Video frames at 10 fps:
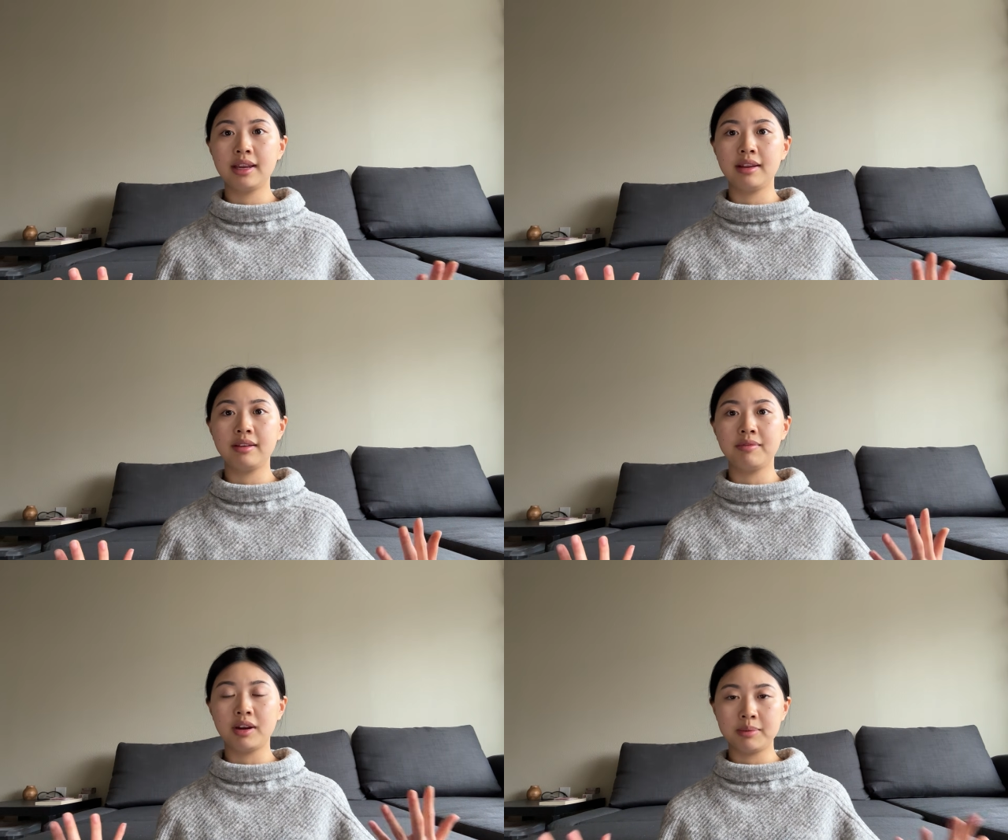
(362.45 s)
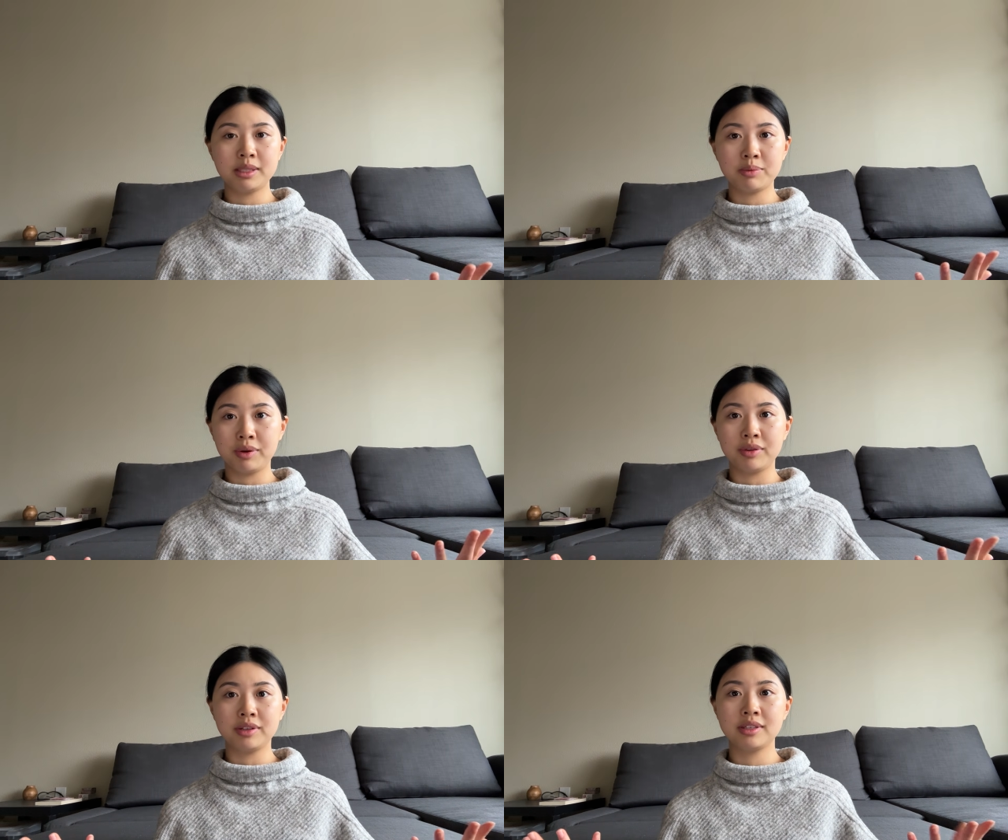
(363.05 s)
in environments where
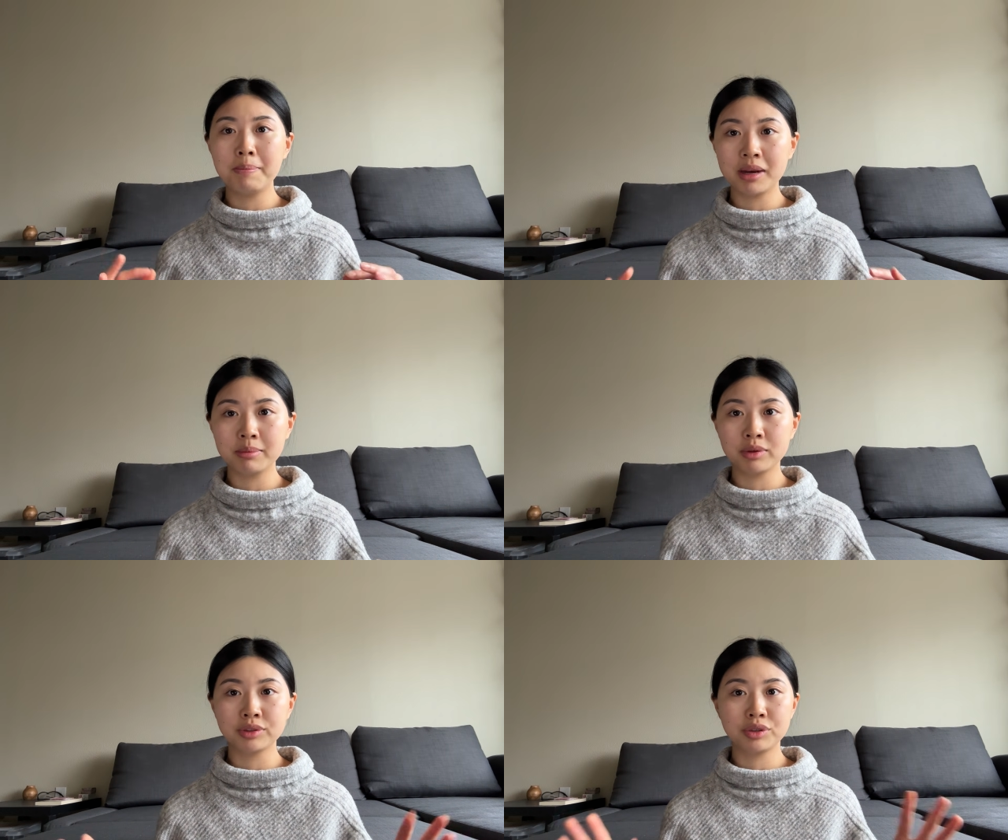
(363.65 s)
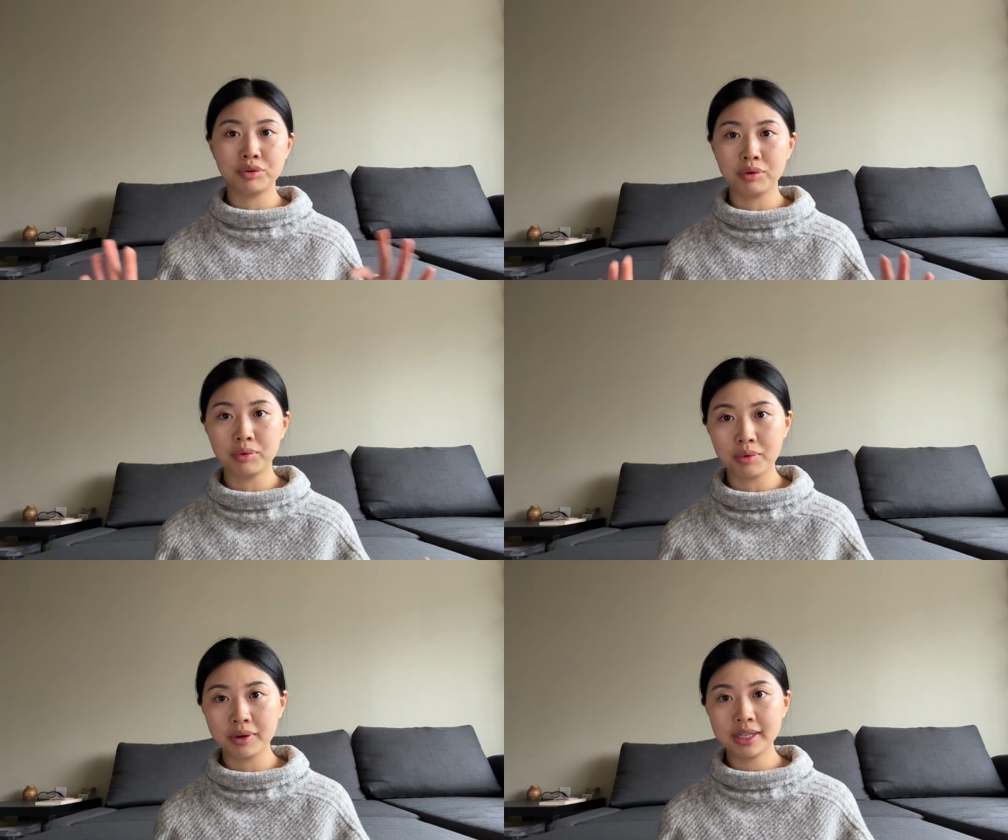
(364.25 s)
there's minimal to no
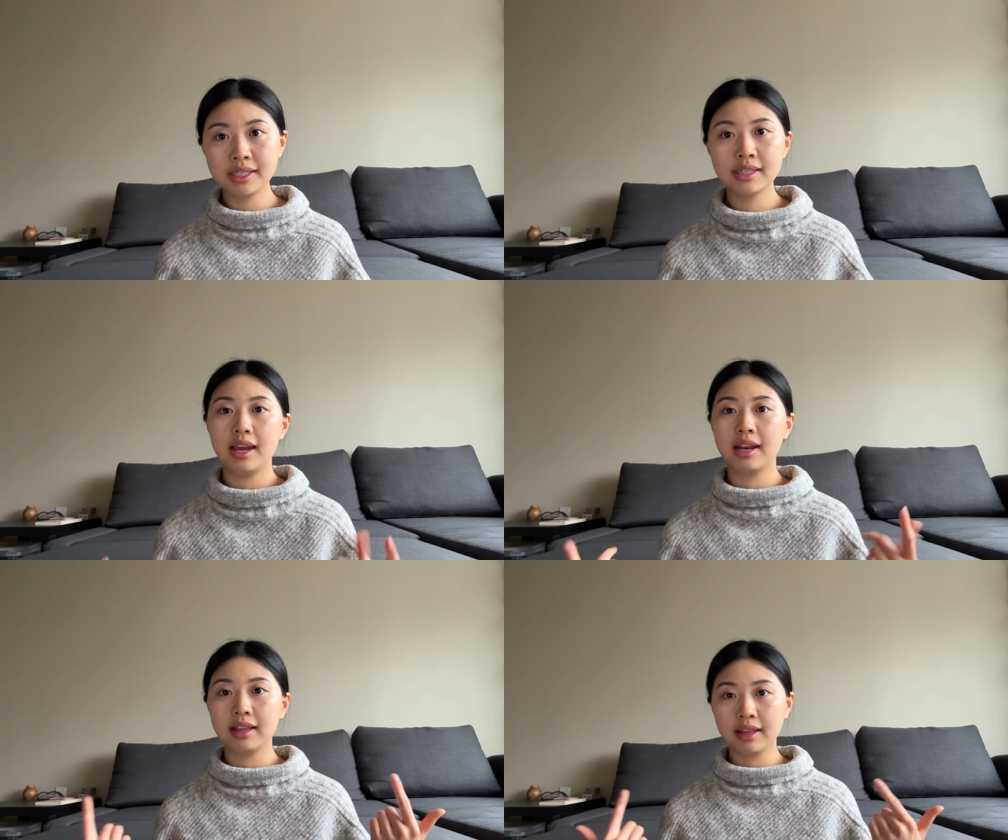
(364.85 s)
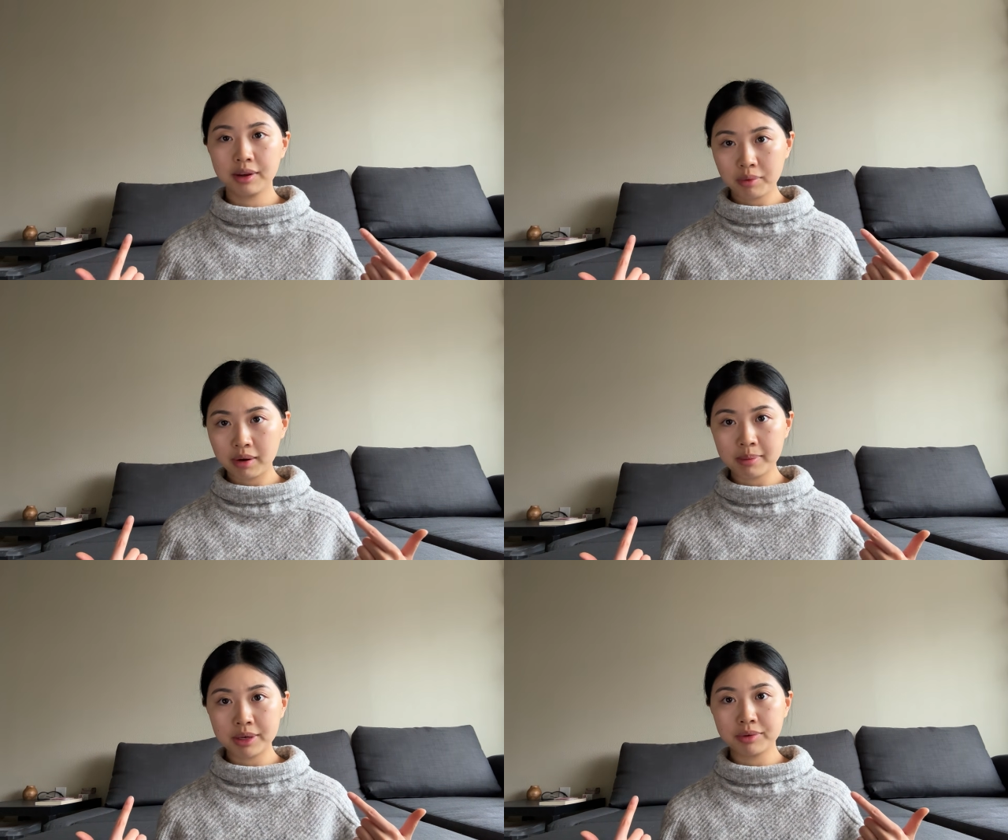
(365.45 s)
noise, and I like
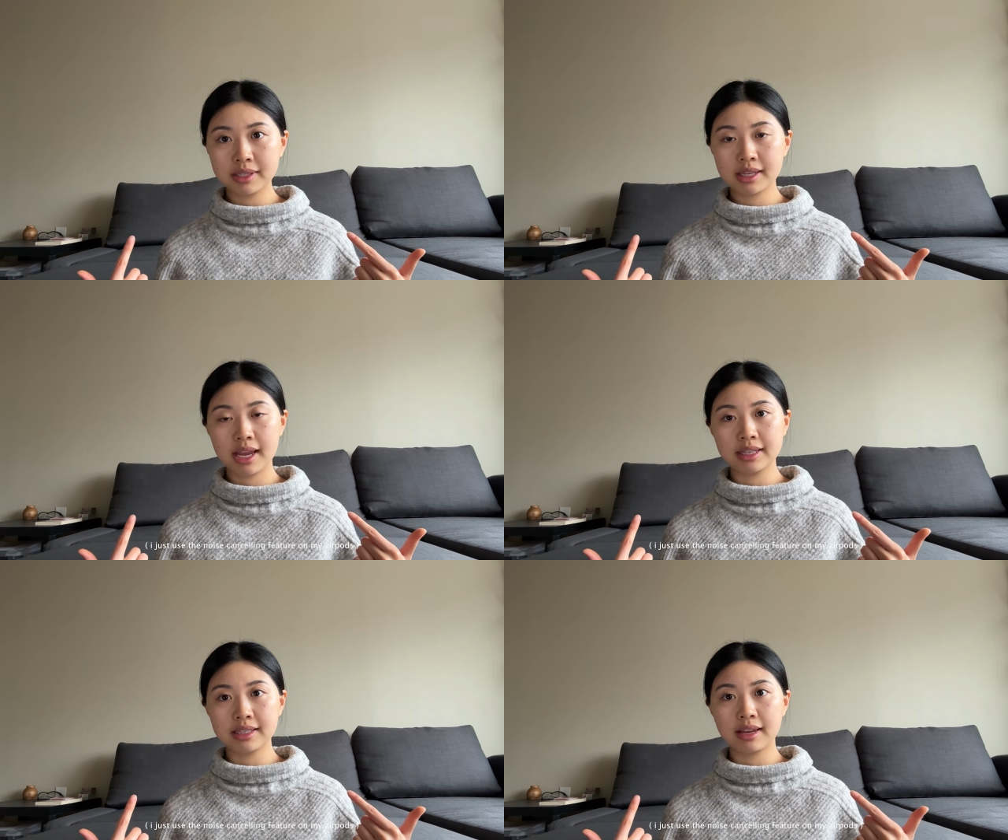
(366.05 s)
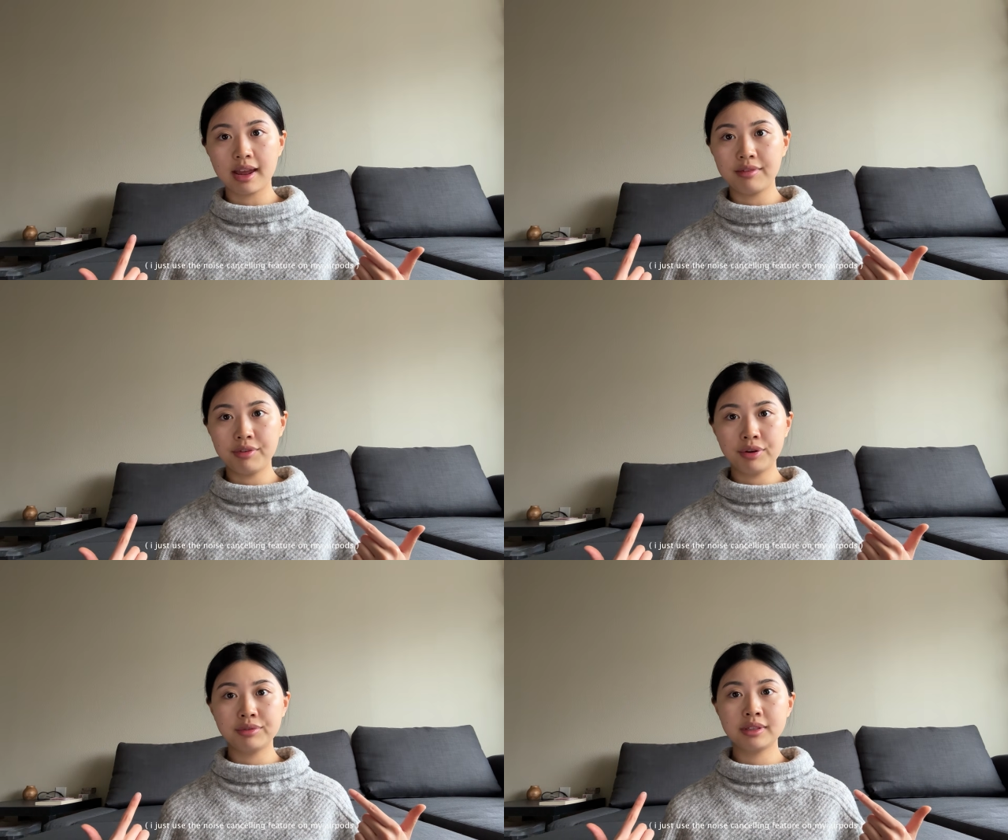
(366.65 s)
wearing my noise canceling
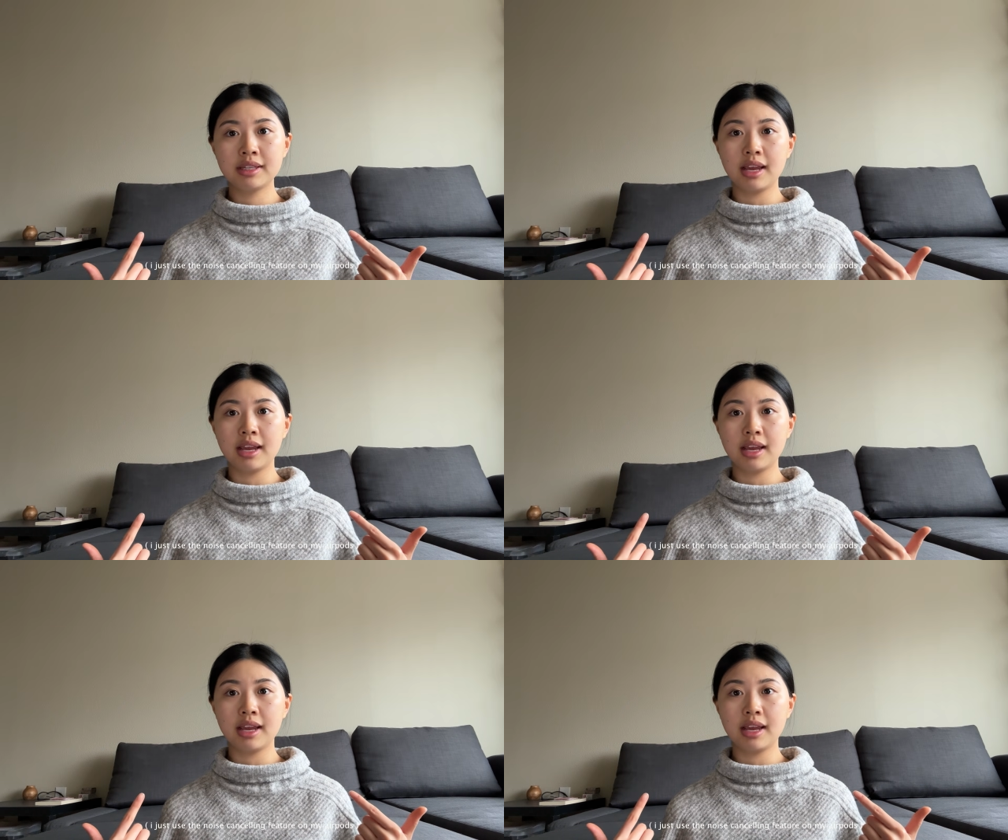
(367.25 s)
headphones,